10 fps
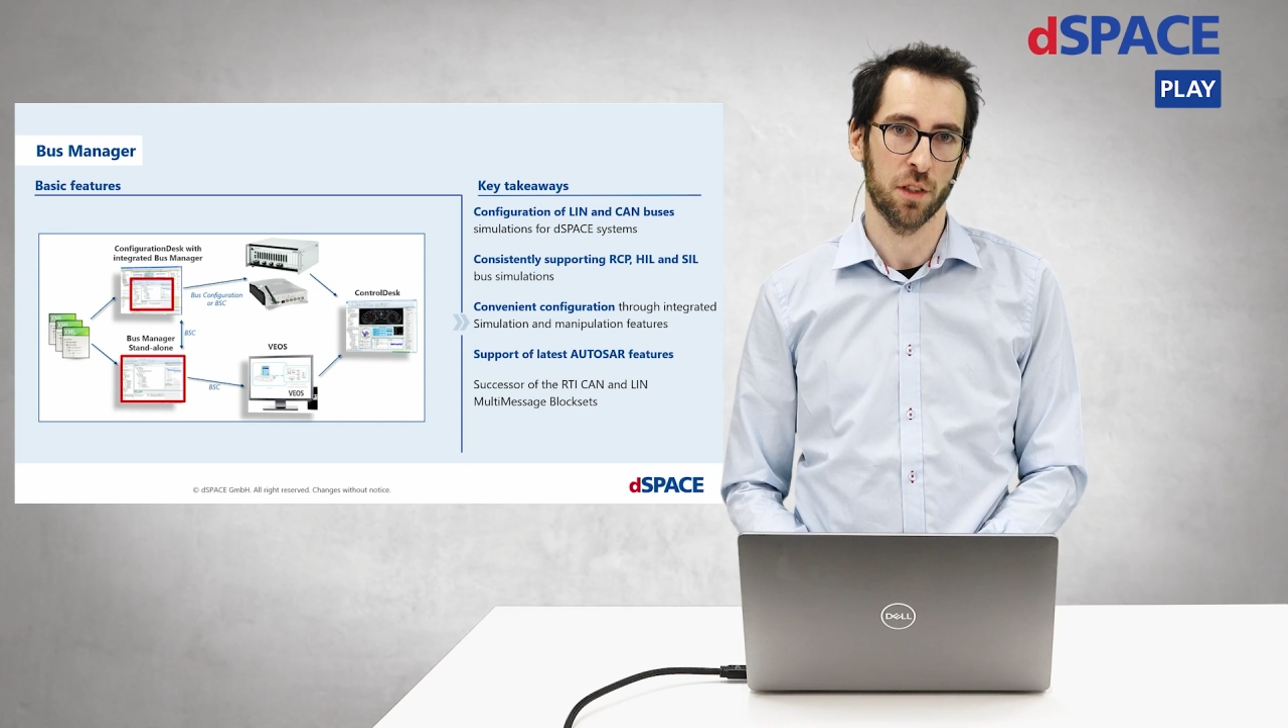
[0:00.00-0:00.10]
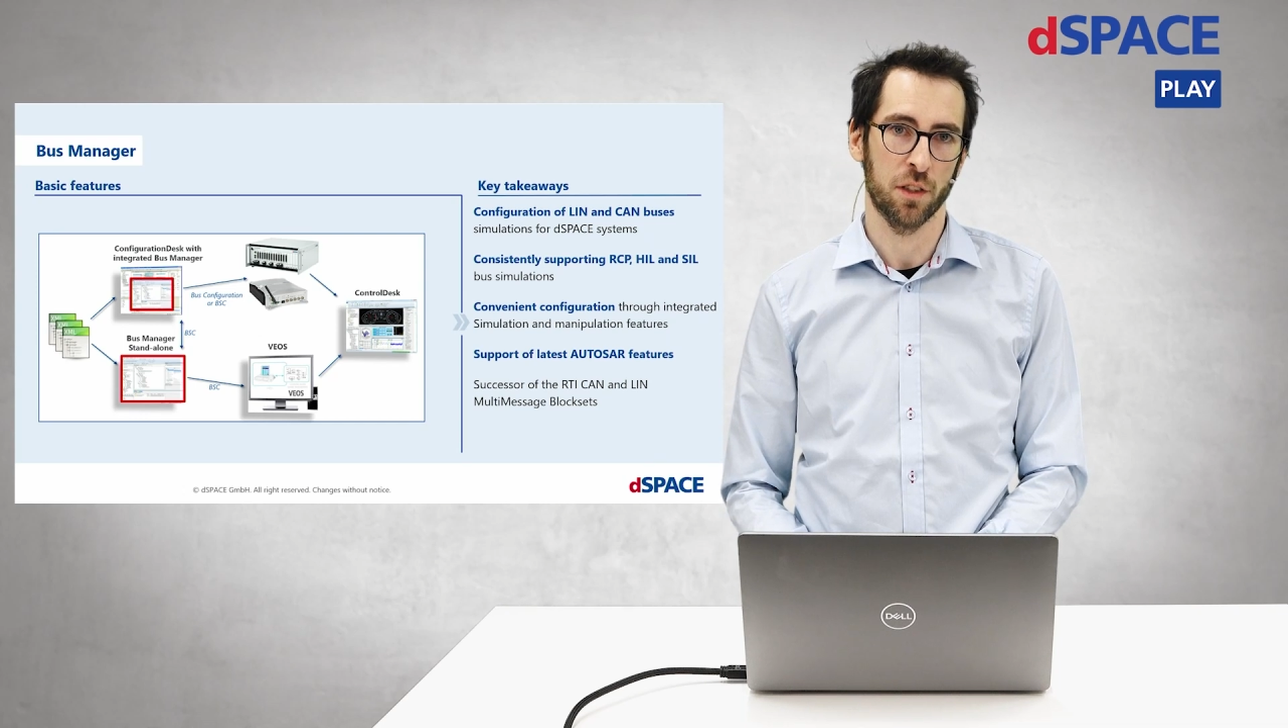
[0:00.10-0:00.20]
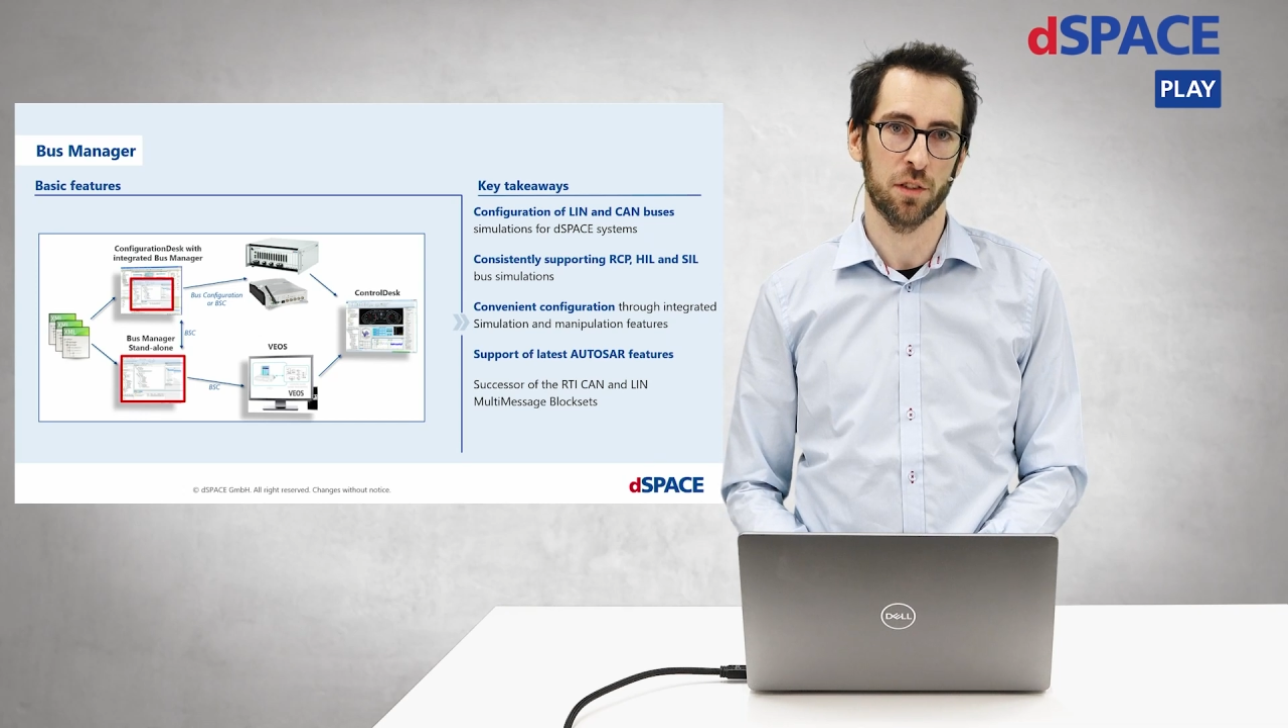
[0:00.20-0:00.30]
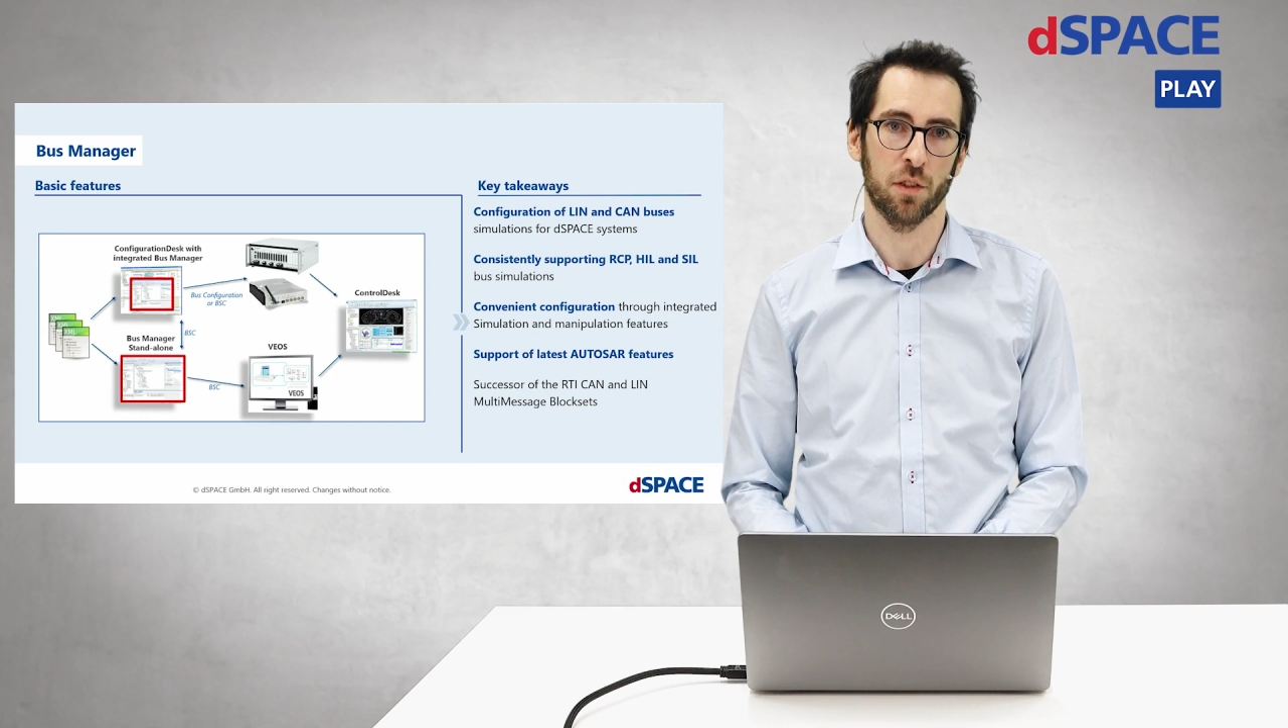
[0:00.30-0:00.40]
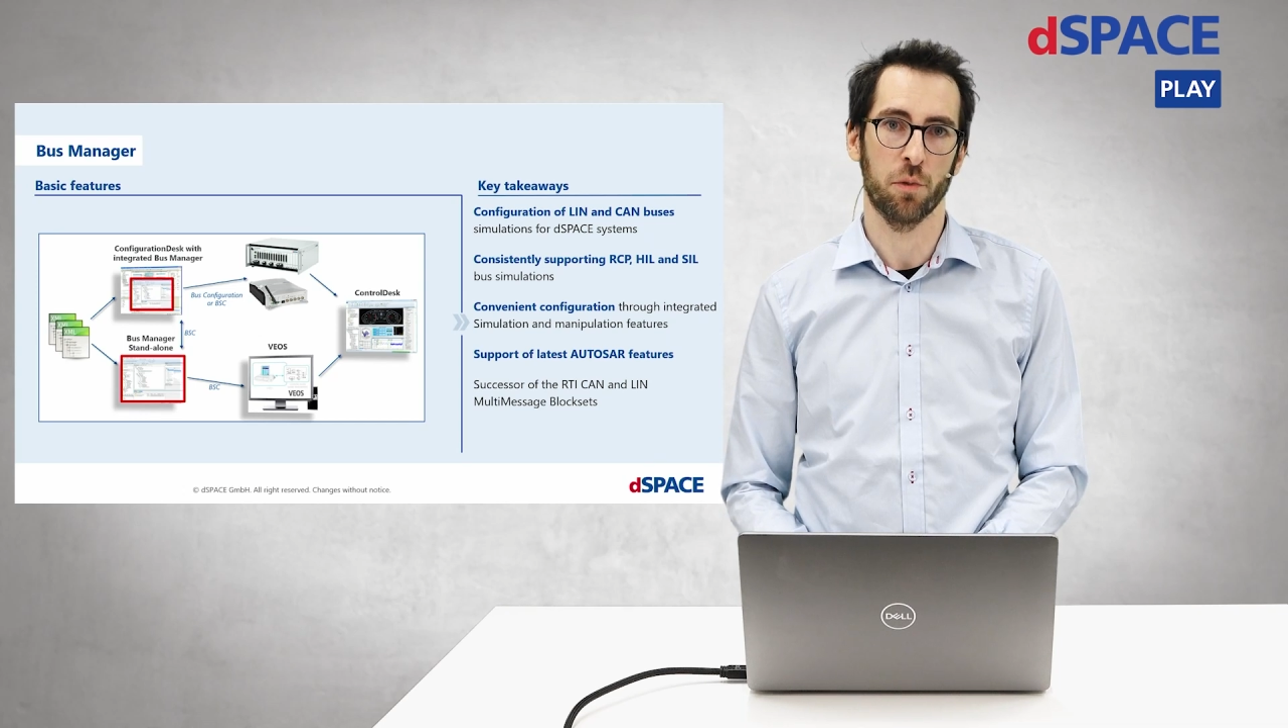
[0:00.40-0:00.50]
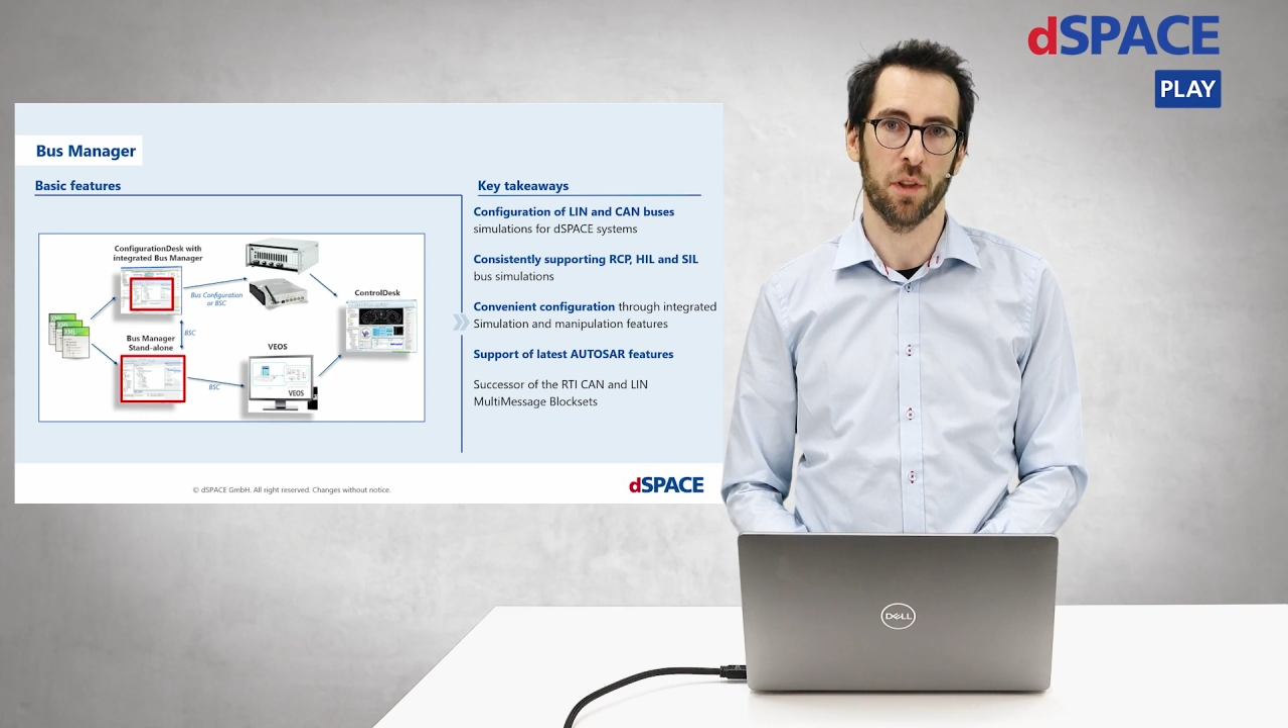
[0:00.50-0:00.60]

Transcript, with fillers: so